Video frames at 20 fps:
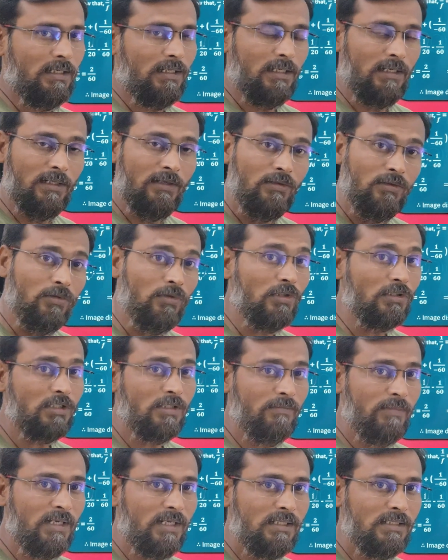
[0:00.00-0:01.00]
no
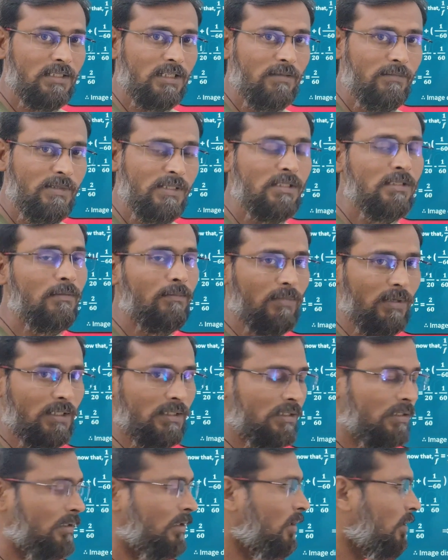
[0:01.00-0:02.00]
symbol is there, means
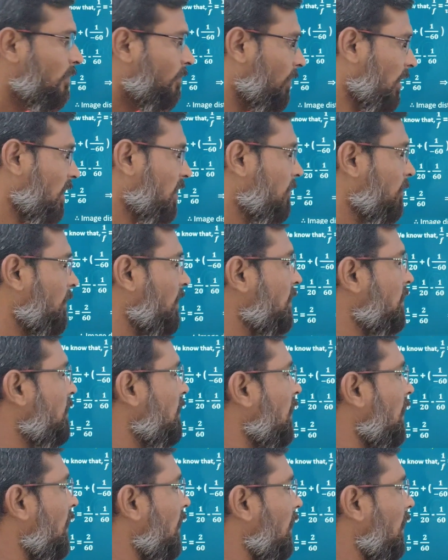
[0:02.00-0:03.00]
plus means
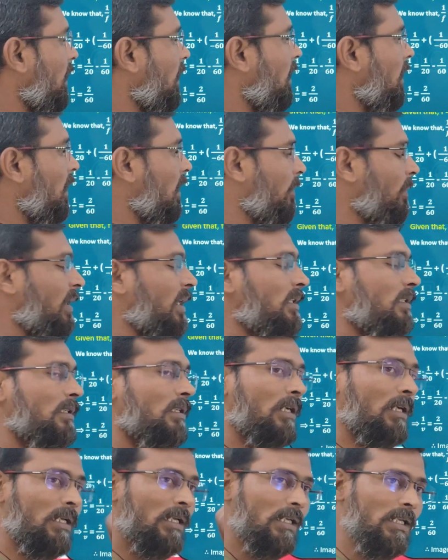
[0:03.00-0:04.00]
real image
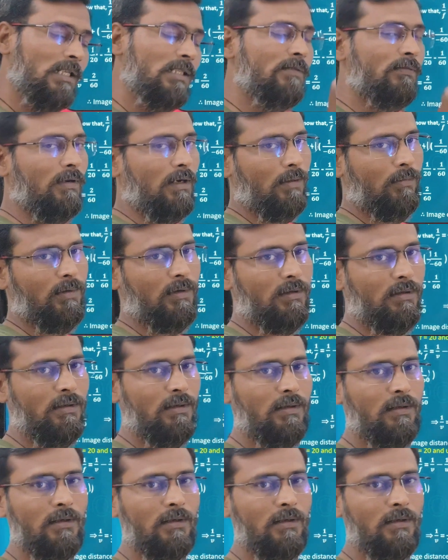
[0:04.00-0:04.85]
is formed